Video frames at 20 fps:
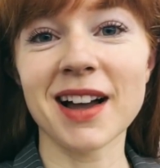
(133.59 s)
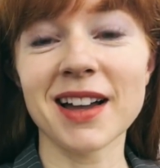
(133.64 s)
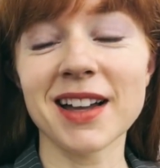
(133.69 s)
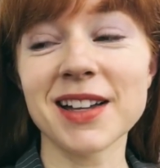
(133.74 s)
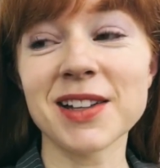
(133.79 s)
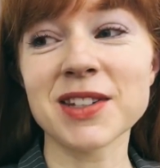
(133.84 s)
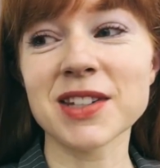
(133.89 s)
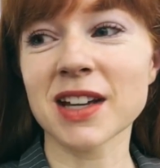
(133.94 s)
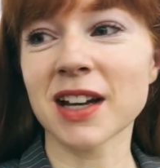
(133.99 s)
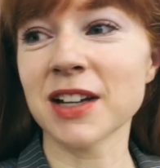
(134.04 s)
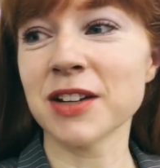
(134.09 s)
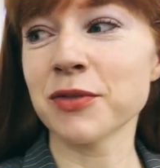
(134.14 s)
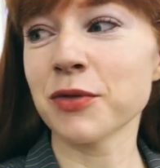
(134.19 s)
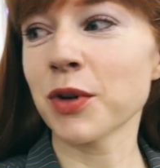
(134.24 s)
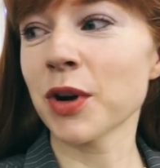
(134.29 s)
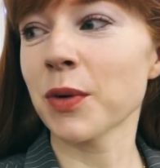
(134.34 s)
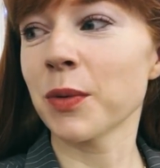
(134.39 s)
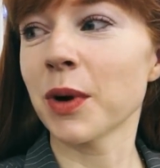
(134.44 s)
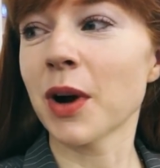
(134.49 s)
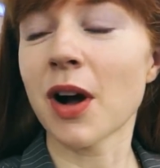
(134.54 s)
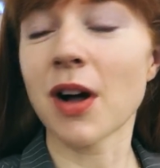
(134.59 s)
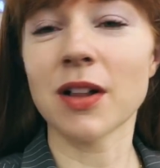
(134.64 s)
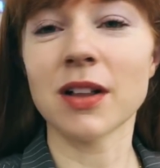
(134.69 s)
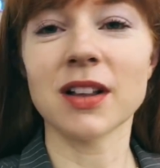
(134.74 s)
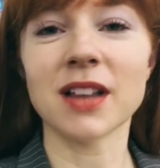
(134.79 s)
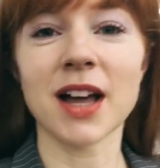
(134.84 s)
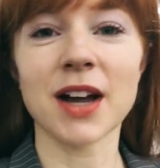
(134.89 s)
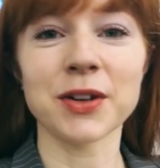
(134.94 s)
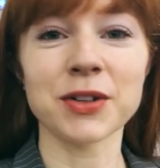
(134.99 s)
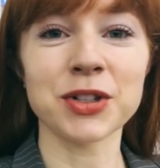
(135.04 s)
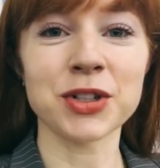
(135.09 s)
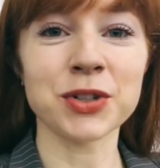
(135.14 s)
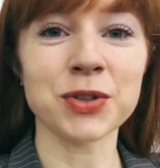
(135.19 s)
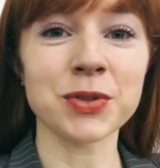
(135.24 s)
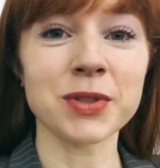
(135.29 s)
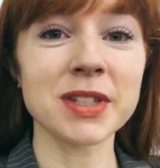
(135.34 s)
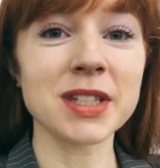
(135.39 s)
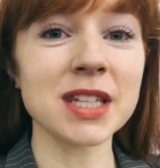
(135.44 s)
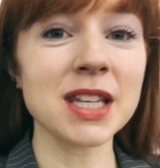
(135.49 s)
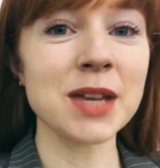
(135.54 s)
It's kind of where we're all allowed to
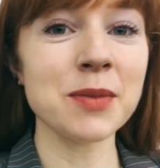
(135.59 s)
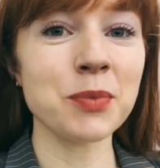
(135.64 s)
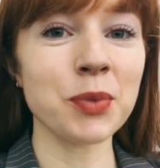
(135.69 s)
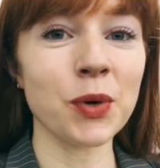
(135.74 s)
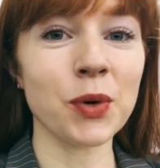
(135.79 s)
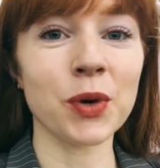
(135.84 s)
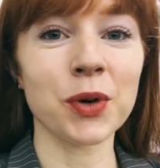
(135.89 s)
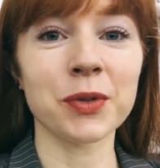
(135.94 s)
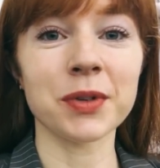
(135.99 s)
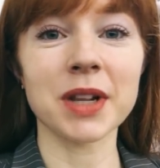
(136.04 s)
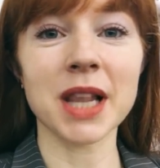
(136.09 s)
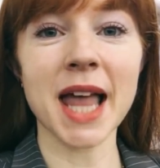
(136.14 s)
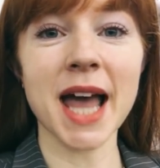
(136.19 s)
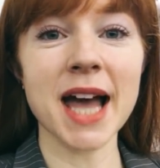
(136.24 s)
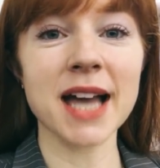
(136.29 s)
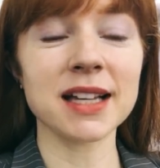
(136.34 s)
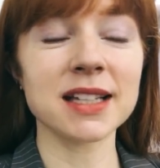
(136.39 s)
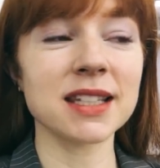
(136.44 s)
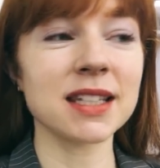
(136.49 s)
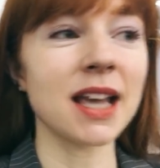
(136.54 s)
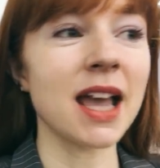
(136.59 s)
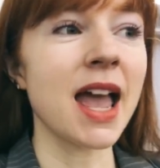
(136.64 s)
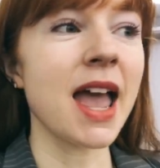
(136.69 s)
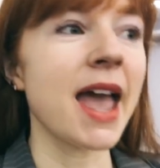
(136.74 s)
sleep or relax.